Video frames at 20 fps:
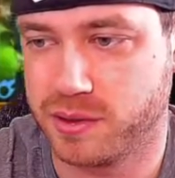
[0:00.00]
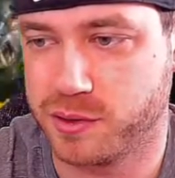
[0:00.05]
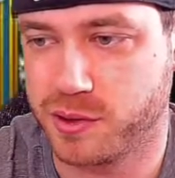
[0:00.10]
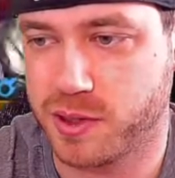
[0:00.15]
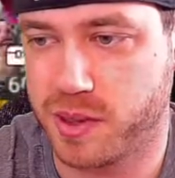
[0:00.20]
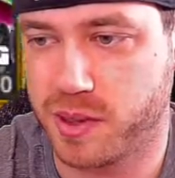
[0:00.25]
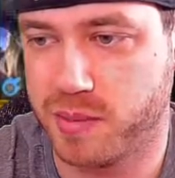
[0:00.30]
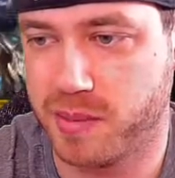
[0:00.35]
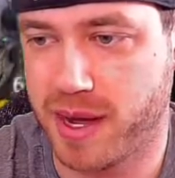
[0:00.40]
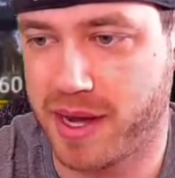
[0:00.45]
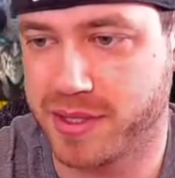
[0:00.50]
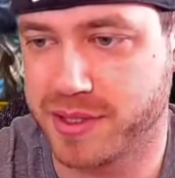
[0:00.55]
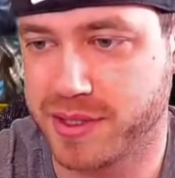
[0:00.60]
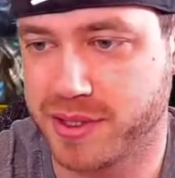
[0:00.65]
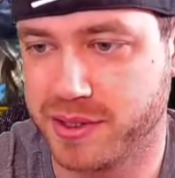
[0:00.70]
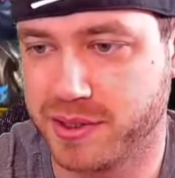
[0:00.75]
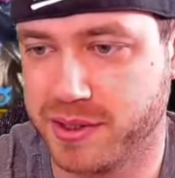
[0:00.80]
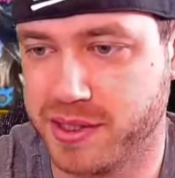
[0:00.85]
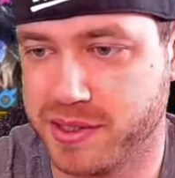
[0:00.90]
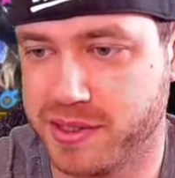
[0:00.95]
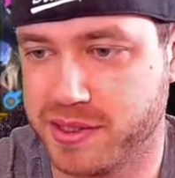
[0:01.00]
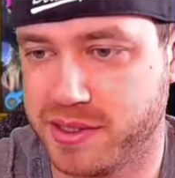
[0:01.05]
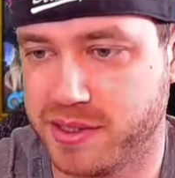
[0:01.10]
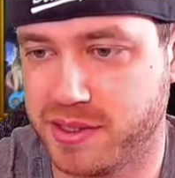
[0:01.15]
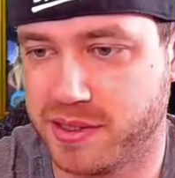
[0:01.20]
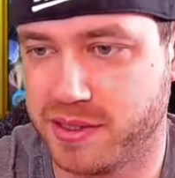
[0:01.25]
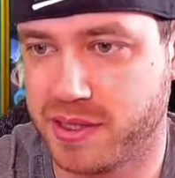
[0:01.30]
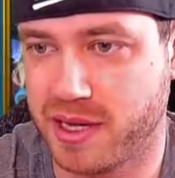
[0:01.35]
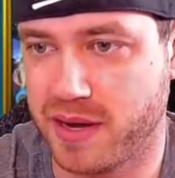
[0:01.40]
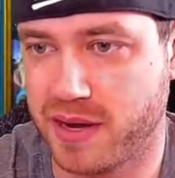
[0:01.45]
Basher. He's
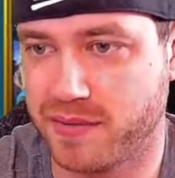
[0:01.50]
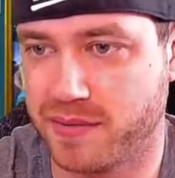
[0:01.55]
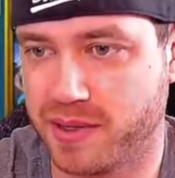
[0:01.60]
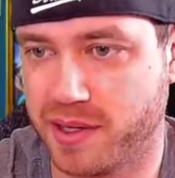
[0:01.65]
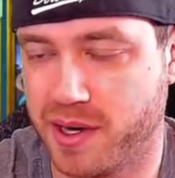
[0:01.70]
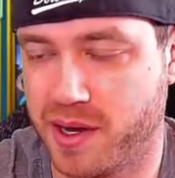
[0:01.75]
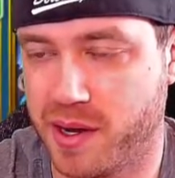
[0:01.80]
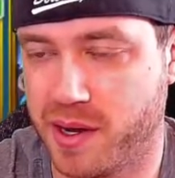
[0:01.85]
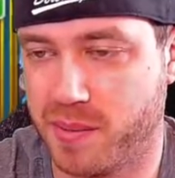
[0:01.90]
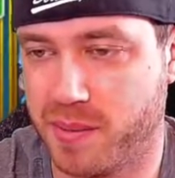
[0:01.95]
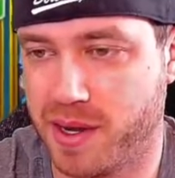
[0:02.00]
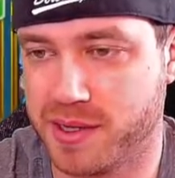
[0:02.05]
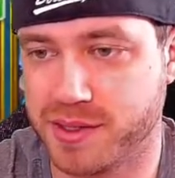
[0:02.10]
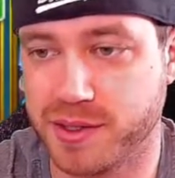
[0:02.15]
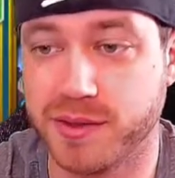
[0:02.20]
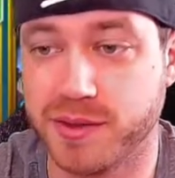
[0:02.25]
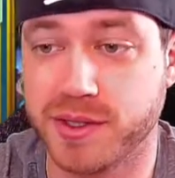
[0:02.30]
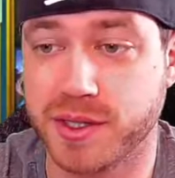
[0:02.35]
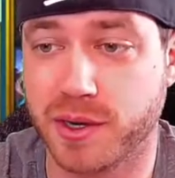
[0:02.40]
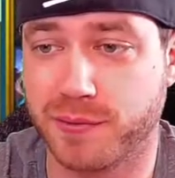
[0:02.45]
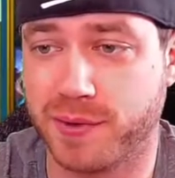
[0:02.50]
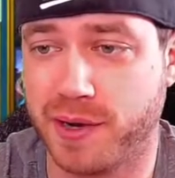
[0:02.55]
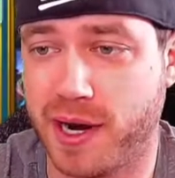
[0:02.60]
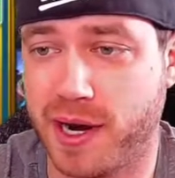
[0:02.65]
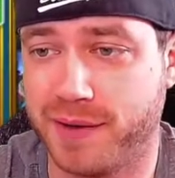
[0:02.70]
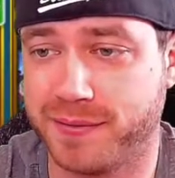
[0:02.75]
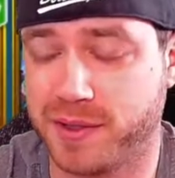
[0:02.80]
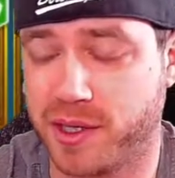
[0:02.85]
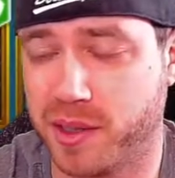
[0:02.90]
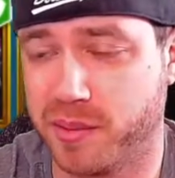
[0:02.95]
definitely not that. So he's going right after
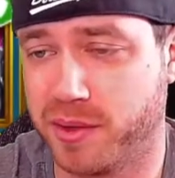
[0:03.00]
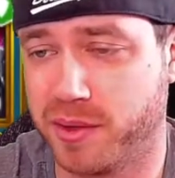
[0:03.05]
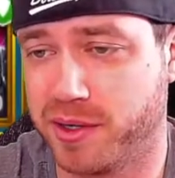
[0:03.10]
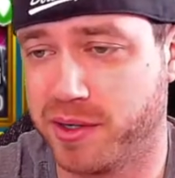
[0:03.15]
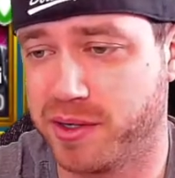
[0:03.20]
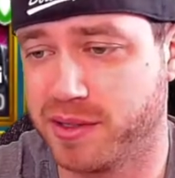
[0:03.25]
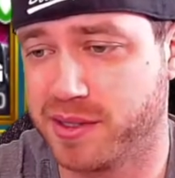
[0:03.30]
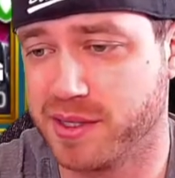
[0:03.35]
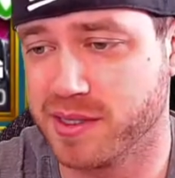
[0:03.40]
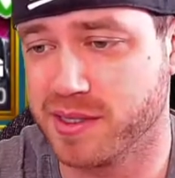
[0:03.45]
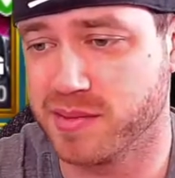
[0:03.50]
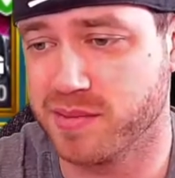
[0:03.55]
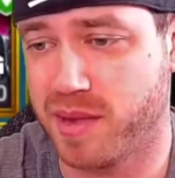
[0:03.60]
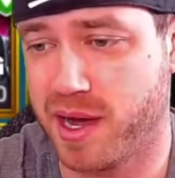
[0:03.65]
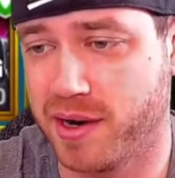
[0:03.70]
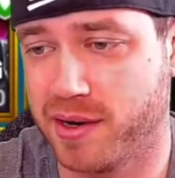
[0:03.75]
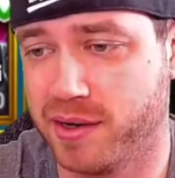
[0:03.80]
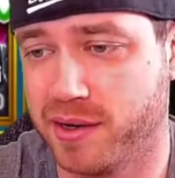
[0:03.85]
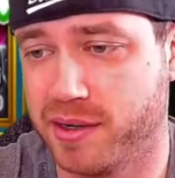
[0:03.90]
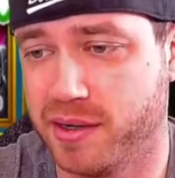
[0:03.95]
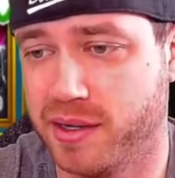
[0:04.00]
Arbiter. Doesn't matter.